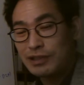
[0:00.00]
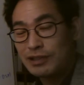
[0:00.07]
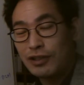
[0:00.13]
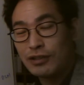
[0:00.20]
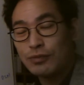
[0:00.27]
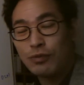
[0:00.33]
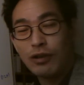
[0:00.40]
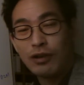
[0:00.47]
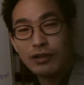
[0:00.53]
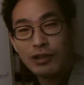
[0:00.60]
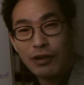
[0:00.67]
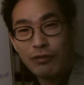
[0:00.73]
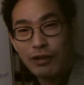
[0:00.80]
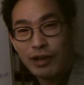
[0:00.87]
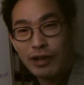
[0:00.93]
doesn't work
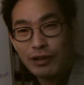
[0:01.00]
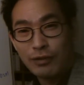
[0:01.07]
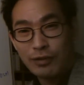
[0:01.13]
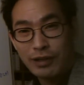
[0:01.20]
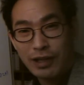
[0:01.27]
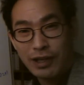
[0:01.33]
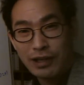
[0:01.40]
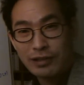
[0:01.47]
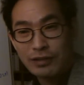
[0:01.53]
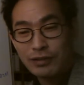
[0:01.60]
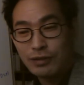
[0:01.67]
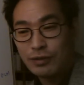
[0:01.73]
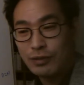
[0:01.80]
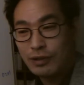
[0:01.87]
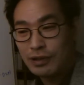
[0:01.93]
that way. Okay,
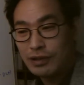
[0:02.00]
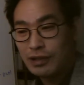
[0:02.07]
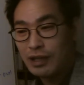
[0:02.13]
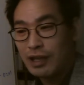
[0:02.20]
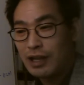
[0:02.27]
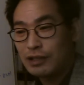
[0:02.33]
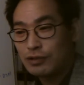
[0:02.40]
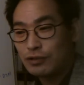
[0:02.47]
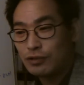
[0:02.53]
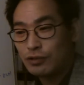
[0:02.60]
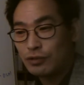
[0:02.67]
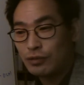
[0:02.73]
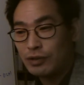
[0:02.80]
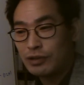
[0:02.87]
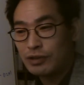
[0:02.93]
so it has to
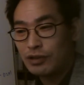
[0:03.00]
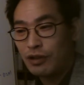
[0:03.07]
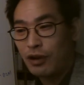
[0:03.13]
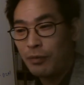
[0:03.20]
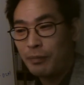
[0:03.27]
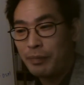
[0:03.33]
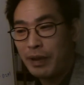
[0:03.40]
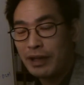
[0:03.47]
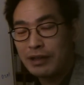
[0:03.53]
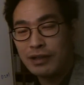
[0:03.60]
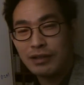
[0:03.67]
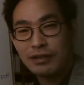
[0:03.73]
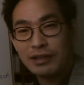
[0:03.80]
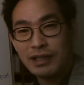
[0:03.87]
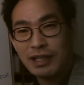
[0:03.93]
do with
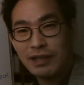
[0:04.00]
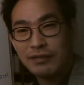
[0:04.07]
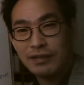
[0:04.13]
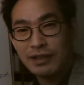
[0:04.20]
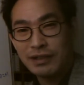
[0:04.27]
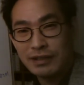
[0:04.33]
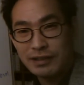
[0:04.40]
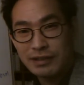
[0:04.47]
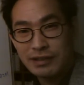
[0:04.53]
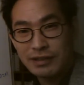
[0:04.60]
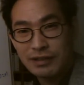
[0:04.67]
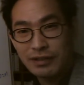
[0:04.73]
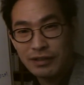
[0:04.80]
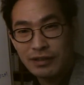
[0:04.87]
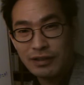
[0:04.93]
competitiveness.
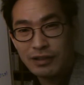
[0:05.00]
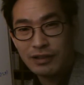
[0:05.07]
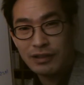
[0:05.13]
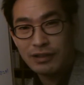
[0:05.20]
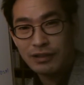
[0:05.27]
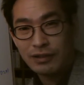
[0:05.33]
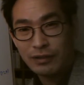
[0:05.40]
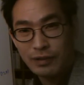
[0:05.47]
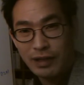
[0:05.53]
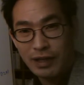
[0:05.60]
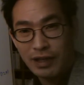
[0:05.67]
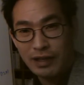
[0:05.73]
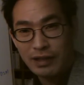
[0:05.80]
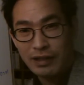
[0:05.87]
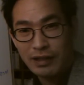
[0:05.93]

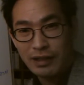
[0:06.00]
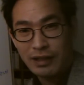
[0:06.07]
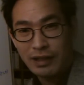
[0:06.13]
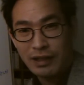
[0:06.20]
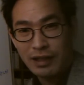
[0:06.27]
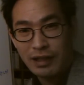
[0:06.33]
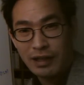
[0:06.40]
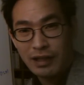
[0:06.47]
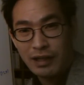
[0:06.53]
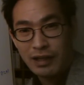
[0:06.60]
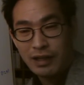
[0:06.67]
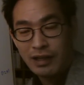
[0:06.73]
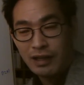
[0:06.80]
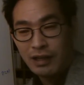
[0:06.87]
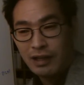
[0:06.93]
Okay,
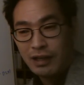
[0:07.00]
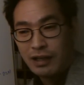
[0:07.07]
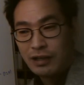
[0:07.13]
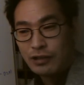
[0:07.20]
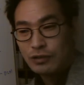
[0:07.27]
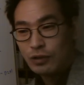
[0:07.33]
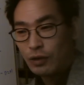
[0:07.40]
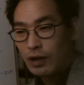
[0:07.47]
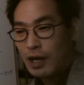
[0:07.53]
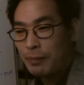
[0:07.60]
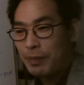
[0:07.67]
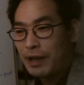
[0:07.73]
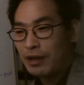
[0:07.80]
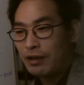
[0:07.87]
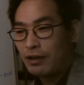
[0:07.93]
solar
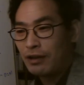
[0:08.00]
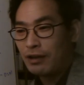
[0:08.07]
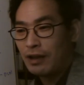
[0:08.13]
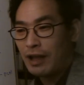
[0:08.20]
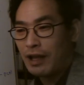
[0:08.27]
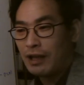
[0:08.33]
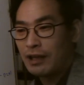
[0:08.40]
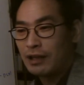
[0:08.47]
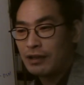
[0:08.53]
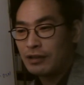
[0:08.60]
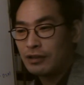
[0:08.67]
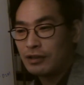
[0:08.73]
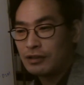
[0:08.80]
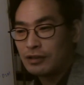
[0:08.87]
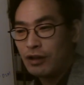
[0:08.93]
panel and
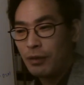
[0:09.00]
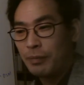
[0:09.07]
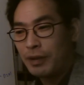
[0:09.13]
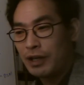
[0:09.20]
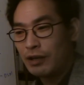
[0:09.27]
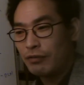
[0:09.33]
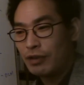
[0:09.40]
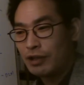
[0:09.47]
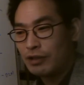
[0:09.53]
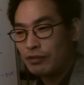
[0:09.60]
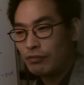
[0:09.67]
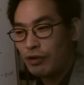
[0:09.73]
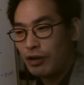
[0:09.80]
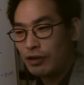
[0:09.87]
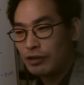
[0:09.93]
it's competing with
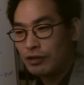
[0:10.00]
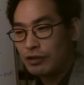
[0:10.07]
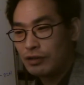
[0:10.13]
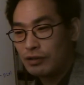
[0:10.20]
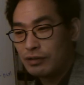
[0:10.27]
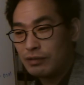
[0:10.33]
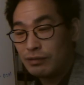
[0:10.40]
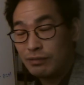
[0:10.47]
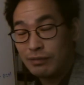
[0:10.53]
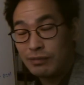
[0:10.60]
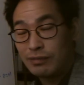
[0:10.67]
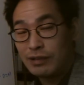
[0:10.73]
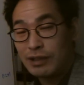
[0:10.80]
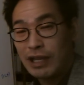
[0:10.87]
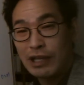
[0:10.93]
what?
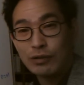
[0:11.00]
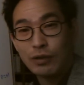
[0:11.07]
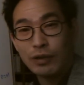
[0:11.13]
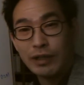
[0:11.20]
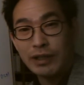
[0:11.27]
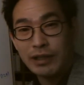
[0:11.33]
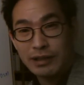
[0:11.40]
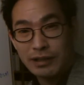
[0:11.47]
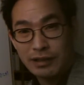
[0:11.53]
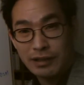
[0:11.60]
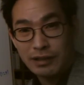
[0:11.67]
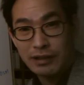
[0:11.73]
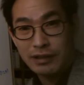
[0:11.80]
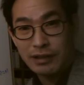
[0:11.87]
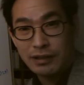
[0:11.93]
Gasoline,
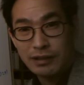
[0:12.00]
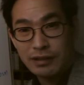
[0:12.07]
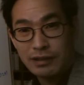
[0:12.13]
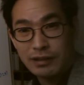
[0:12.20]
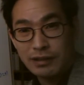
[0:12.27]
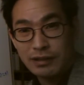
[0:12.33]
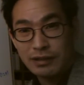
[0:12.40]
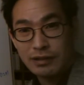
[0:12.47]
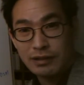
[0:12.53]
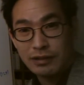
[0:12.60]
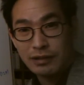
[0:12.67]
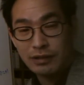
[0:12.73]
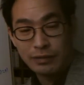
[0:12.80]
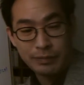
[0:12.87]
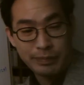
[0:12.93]

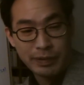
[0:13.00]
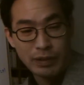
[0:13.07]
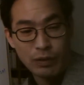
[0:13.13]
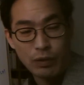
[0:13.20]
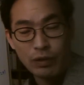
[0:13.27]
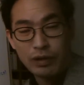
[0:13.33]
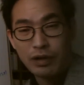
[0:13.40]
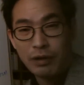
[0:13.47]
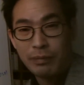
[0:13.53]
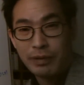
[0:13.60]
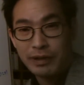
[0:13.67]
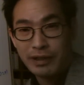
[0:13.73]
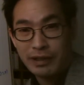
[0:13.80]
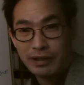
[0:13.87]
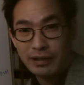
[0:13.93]
big oil
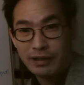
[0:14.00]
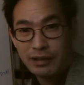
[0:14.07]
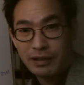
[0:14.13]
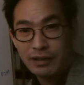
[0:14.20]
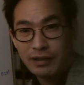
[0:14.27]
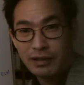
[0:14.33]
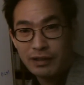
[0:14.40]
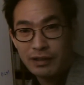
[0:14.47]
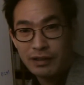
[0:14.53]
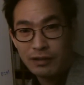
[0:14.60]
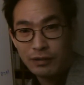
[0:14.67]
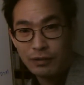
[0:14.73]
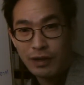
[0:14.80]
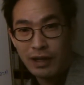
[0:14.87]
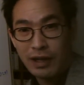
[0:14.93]
company.
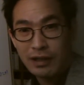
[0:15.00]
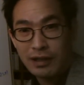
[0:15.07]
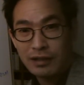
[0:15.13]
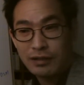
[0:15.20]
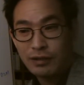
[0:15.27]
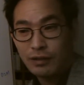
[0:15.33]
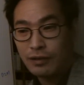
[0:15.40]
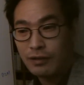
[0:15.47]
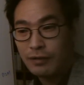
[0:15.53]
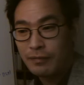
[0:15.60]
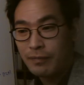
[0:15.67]
Okay, so